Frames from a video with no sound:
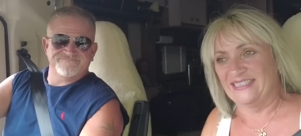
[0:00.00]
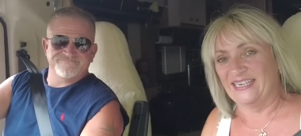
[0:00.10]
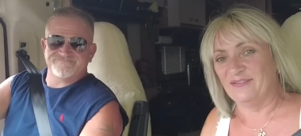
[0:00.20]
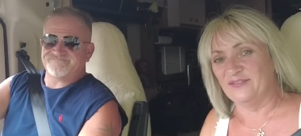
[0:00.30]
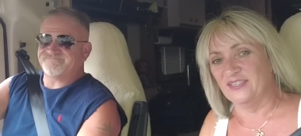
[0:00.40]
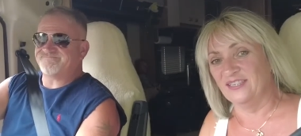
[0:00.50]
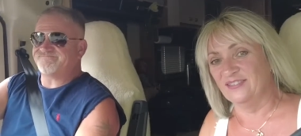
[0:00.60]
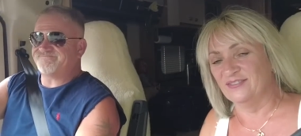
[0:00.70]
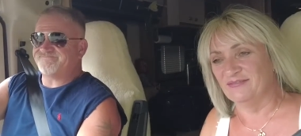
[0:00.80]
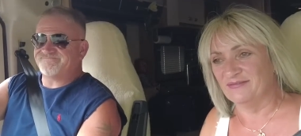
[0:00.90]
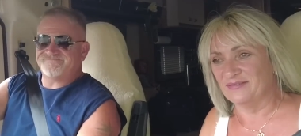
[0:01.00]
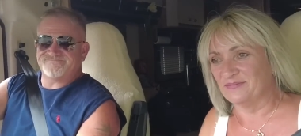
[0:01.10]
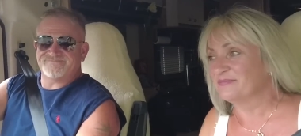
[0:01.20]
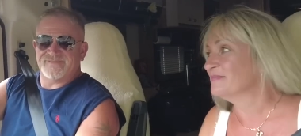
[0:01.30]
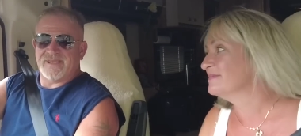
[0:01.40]
Speaker 1: Good afternoon.
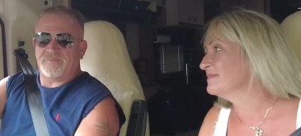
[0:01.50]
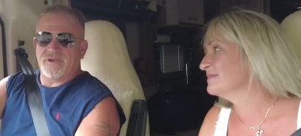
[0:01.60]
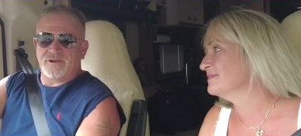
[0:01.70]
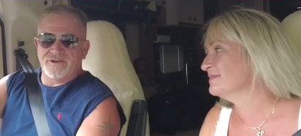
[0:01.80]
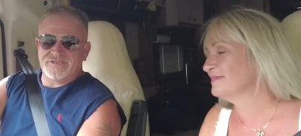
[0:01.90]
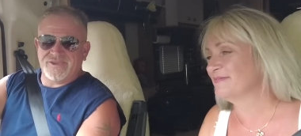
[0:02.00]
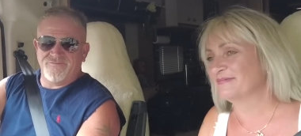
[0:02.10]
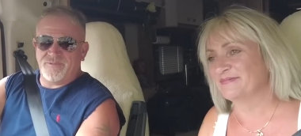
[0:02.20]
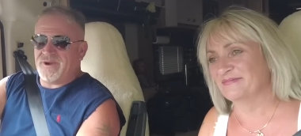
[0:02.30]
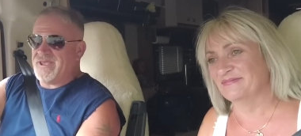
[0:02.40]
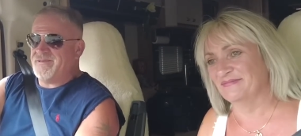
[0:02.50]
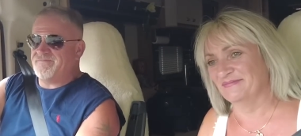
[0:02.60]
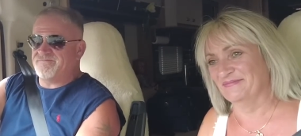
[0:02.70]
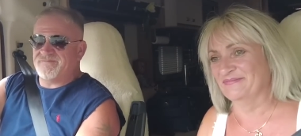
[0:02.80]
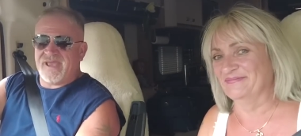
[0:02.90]
Speaker 2: Happy holidays, everybody!
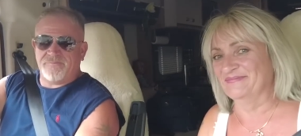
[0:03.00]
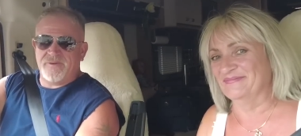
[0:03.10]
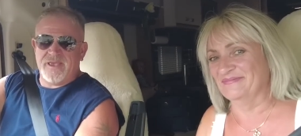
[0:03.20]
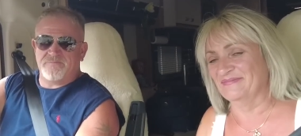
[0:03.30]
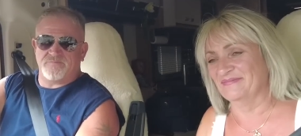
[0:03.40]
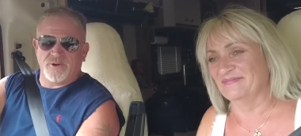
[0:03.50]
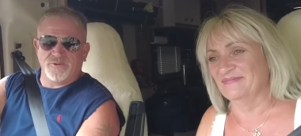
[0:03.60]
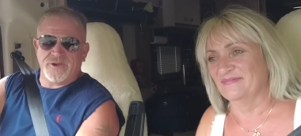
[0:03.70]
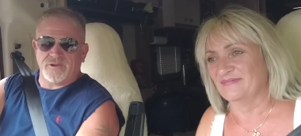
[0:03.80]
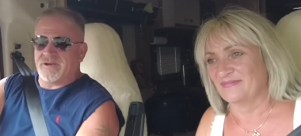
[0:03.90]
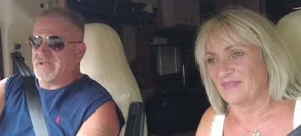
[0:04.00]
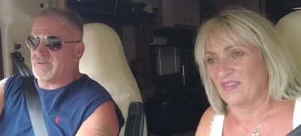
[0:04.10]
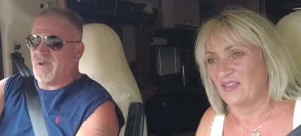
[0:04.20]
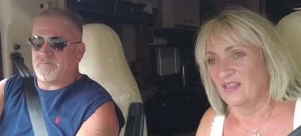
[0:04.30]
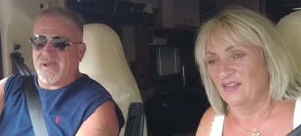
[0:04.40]
Happy bloody
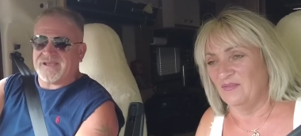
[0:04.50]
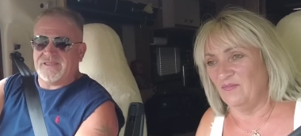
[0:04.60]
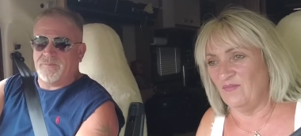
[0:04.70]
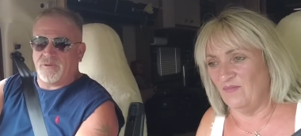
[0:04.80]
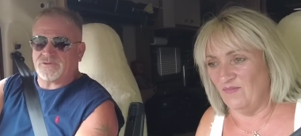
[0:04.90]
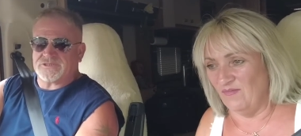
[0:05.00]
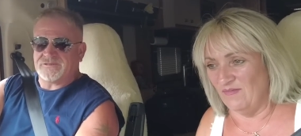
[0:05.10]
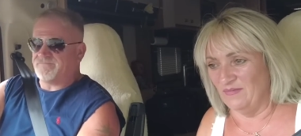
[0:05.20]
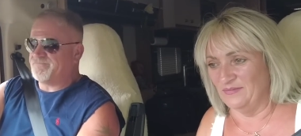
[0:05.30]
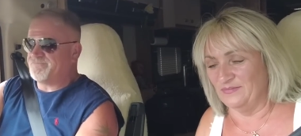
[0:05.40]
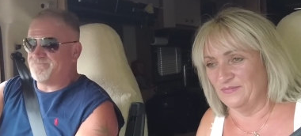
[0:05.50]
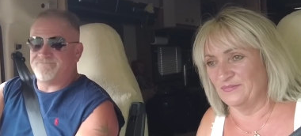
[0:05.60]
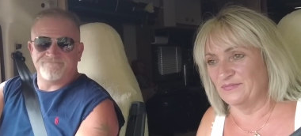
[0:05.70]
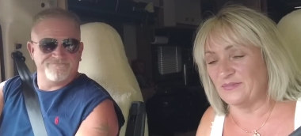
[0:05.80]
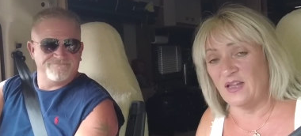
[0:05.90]
holidays! We're back in the bus.
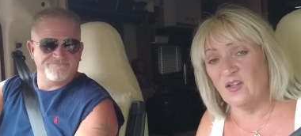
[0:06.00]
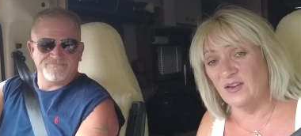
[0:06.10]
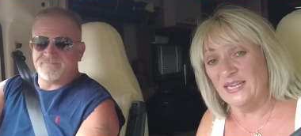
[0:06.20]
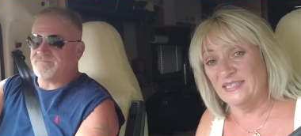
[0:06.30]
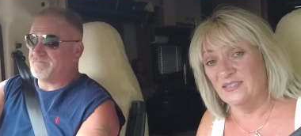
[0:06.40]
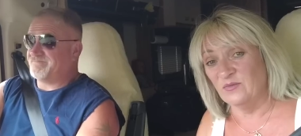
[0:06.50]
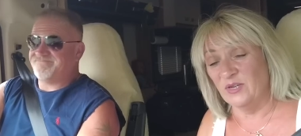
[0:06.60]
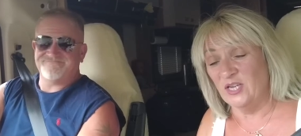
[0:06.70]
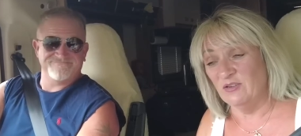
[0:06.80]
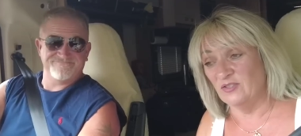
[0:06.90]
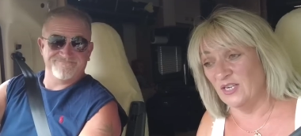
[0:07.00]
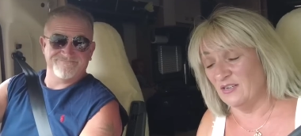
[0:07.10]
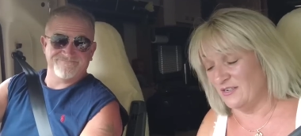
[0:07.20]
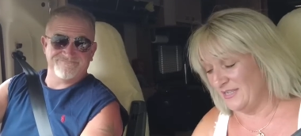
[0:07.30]
Speaker 1: A lot later than we usually are.